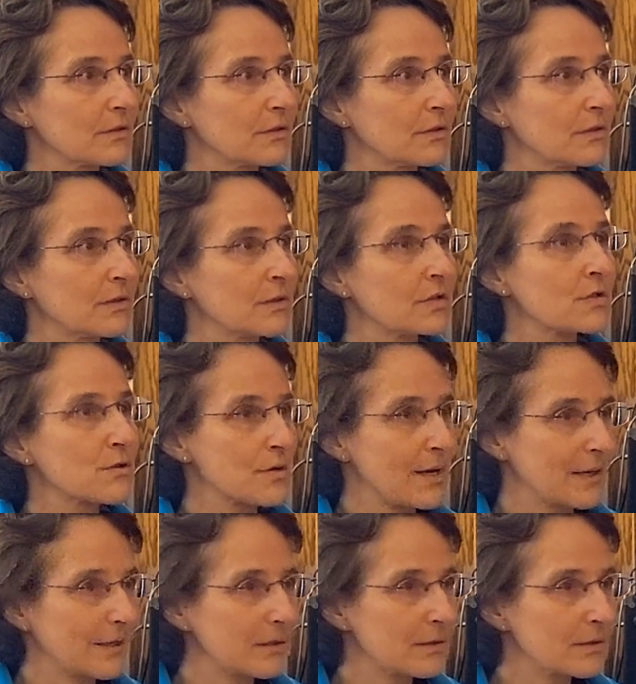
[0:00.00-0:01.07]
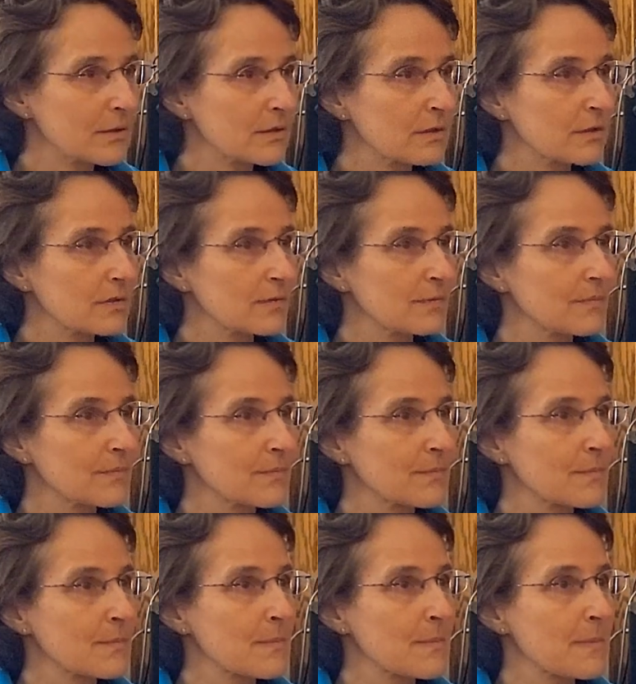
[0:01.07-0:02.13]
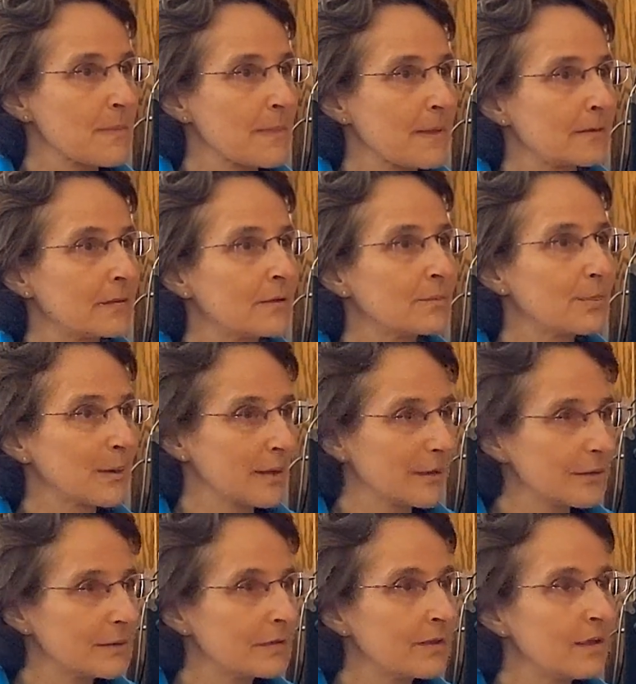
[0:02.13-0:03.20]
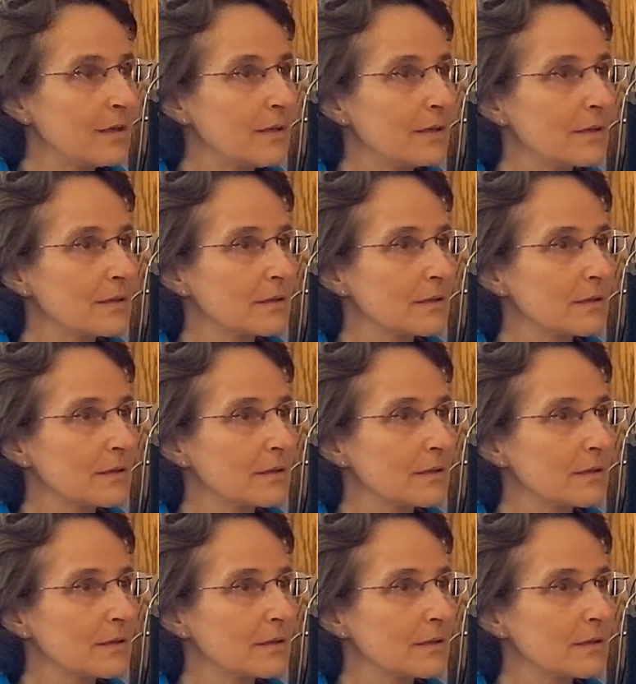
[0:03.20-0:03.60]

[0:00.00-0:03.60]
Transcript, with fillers: the strength, the ability,